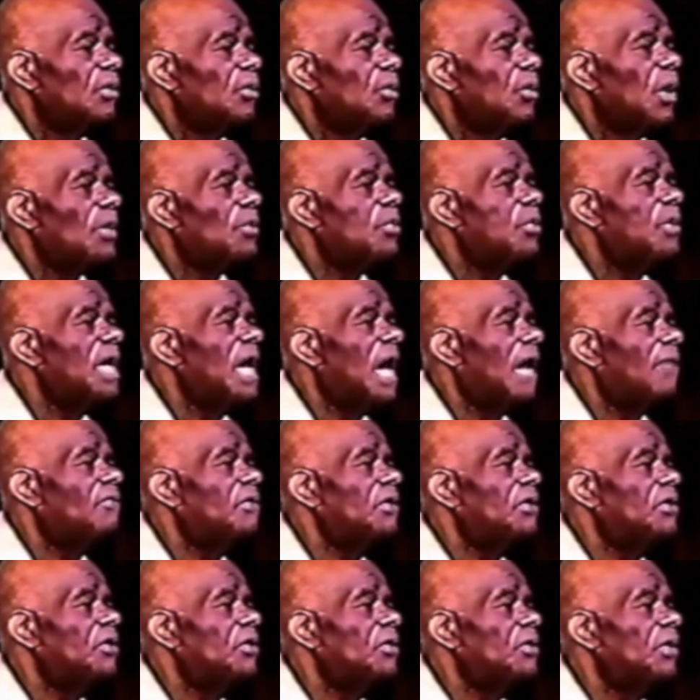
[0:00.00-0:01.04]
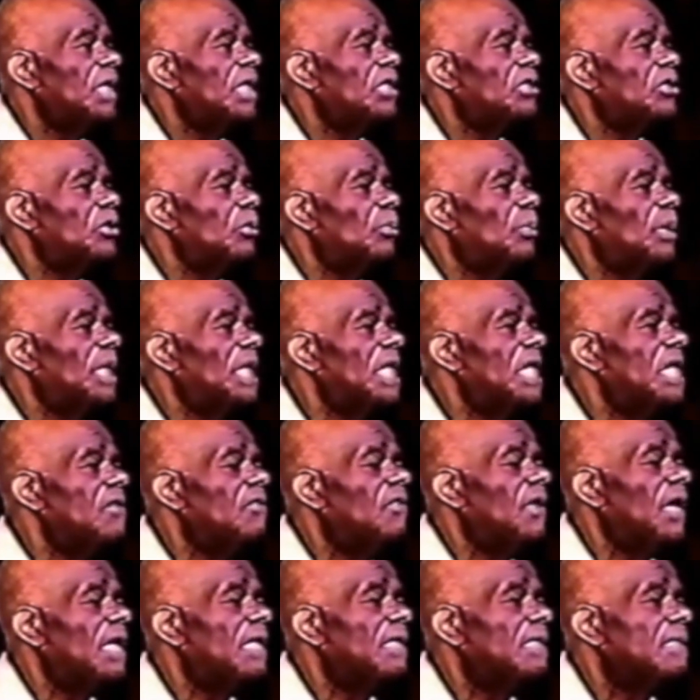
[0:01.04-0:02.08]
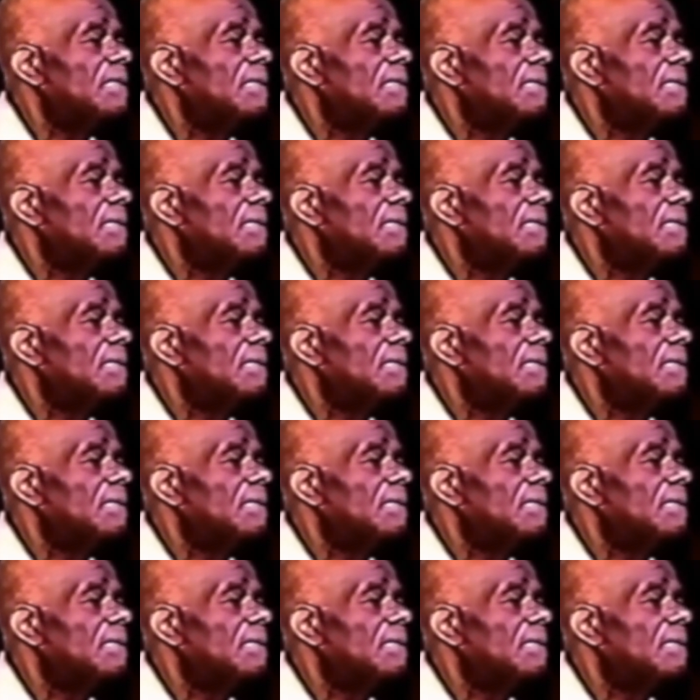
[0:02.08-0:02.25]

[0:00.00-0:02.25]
What we have to do is to believe it,